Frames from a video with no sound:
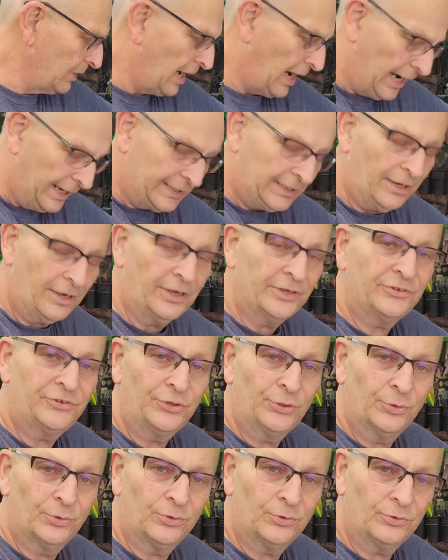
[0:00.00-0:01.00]
Icon
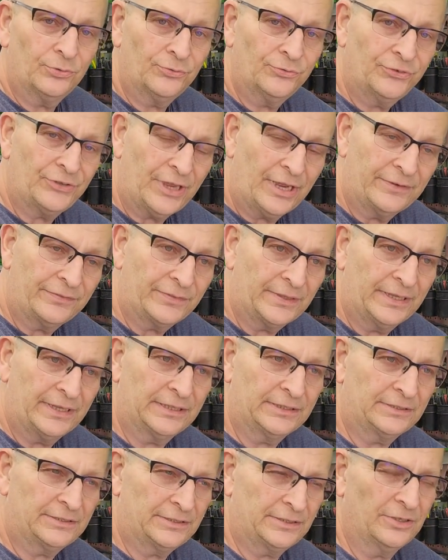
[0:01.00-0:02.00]
Tools, I
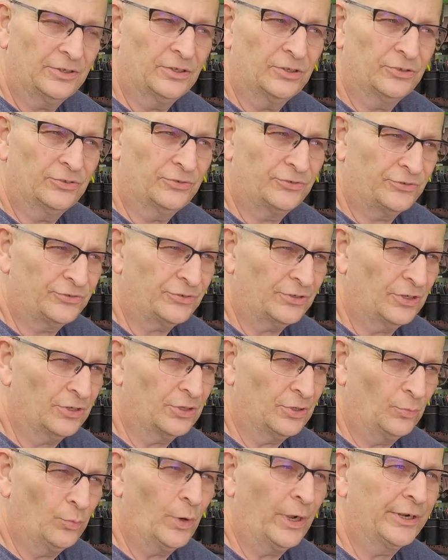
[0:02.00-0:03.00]
think, is a
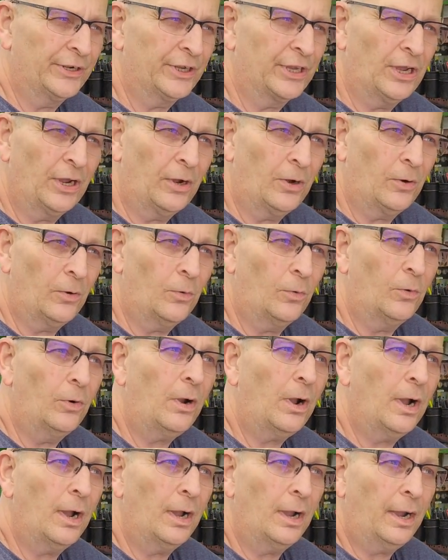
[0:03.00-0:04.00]
good way to
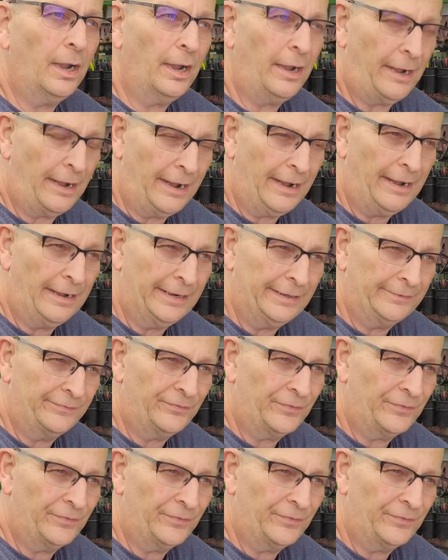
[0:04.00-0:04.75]
go. I